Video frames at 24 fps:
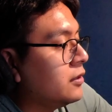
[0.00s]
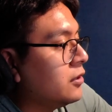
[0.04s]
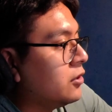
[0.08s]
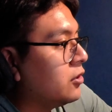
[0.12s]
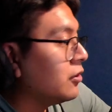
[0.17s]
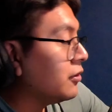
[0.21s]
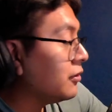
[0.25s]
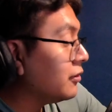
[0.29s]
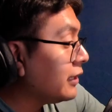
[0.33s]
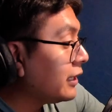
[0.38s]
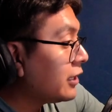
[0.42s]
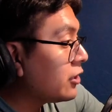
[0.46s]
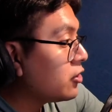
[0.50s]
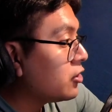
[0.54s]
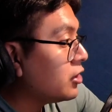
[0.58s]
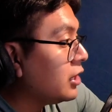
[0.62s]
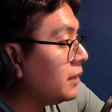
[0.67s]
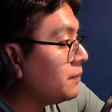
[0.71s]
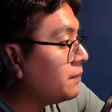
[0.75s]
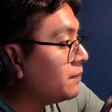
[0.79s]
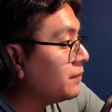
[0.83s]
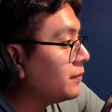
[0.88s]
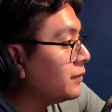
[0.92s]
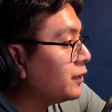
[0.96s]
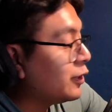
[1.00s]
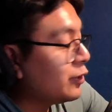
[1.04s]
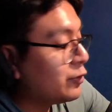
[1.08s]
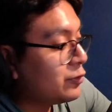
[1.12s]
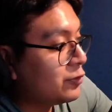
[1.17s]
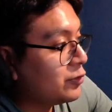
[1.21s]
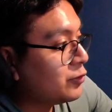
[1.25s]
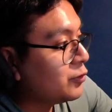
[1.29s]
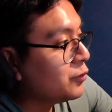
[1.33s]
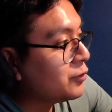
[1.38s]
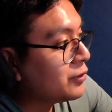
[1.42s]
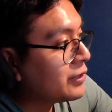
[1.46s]
Just like shape,
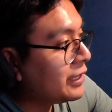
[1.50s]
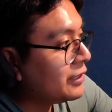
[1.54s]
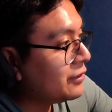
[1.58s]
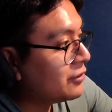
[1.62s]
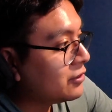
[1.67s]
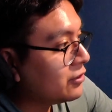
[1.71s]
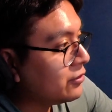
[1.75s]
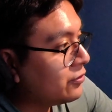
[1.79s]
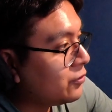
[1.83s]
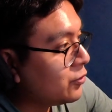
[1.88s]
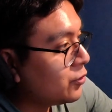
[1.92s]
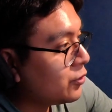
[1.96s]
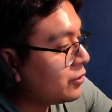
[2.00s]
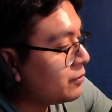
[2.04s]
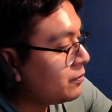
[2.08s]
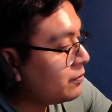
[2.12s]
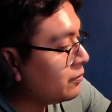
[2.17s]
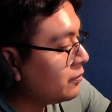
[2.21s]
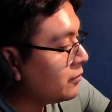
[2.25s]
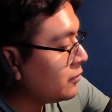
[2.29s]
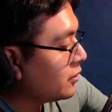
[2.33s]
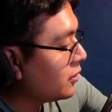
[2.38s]
there's two kinds of form,